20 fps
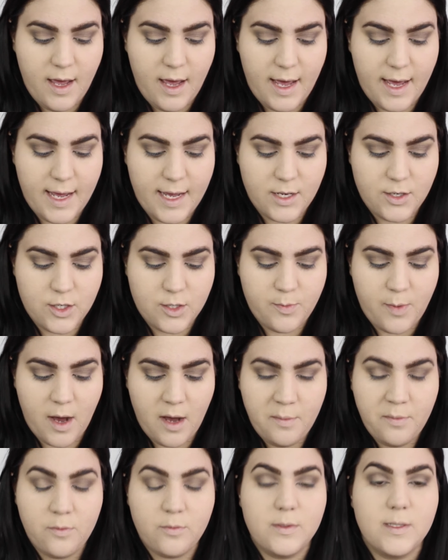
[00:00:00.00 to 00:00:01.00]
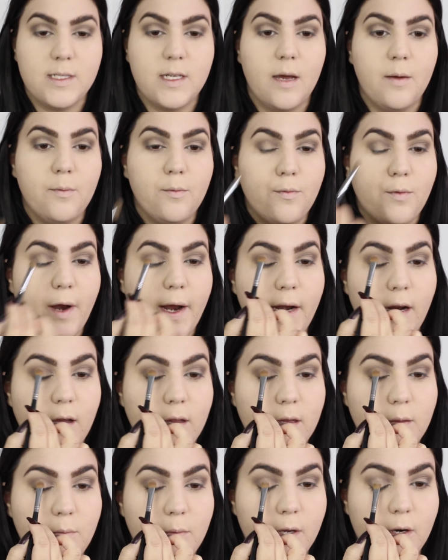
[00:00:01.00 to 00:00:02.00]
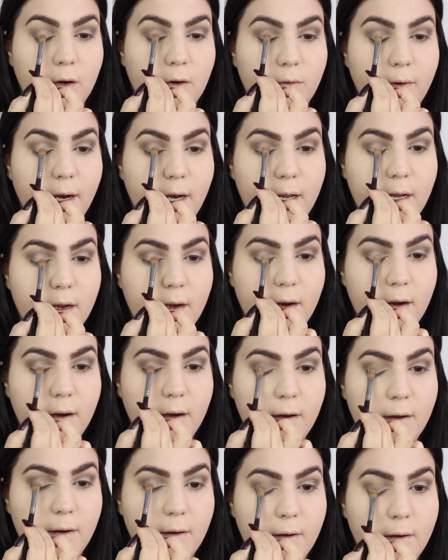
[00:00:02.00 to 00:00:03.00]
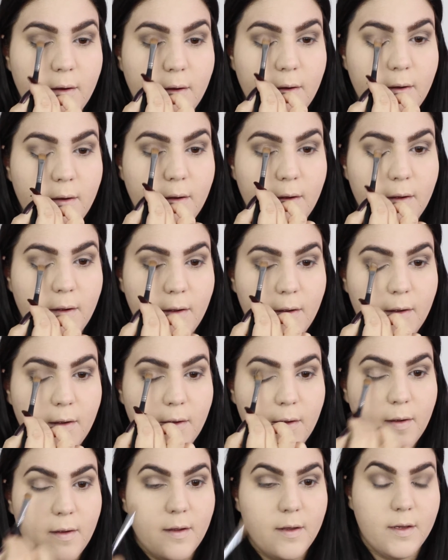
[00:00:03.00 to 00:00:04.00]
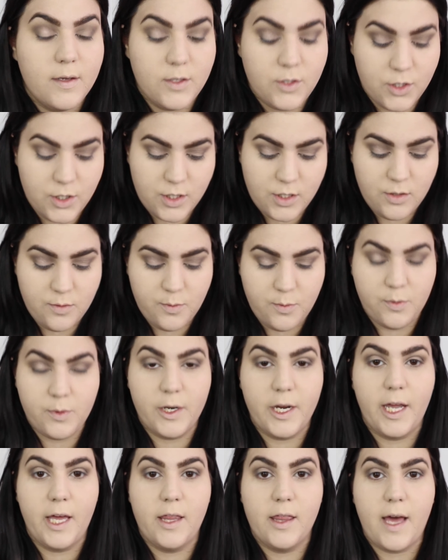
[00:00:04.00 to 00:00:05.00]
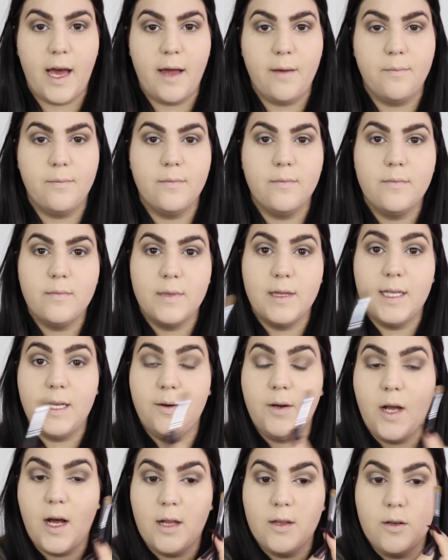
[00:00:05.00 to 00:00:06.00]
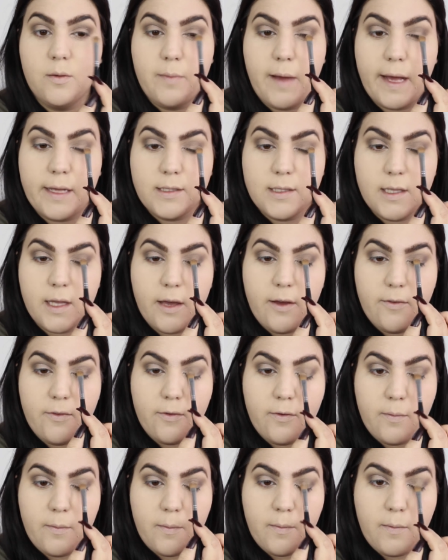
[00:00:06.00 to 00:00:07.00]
and just pop some right on the middle right here, just to bring that lid color back to life.